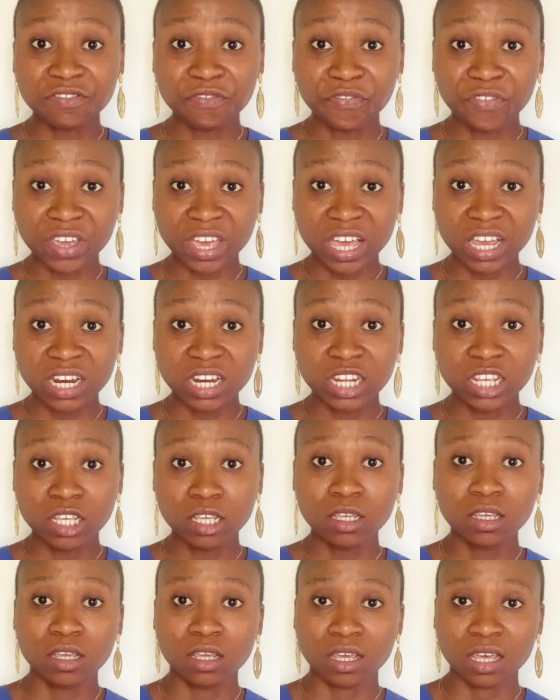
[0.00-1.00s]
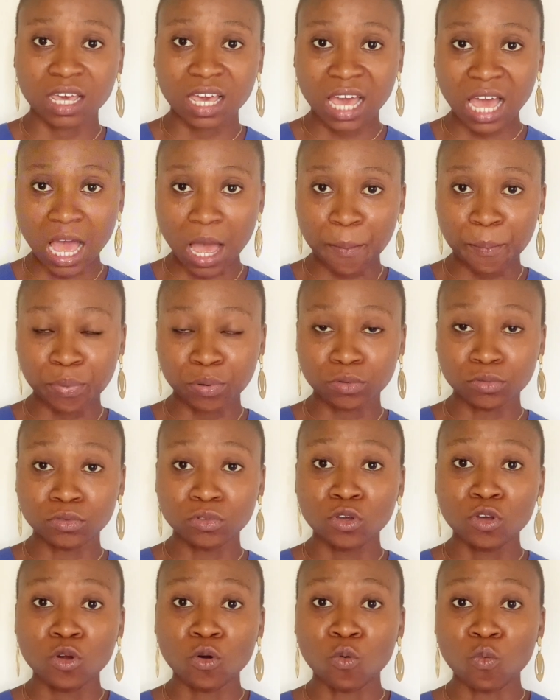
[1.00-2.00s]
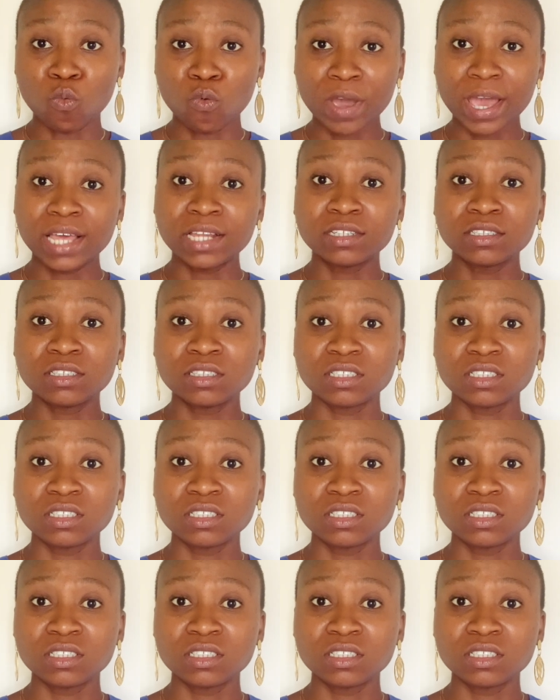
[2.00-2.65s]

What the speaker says: rarely happen when